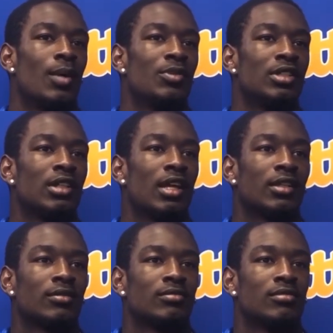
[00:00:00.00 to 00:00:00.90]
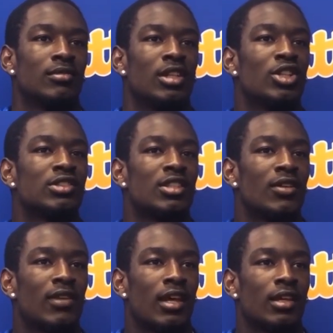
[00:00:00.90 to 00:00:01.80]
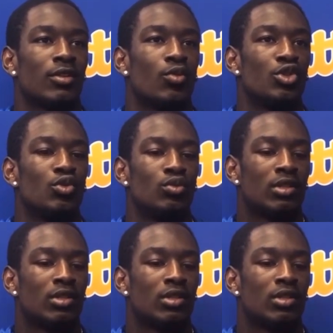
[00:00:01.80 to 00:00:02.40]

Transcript: I mean, like, little stuff like when you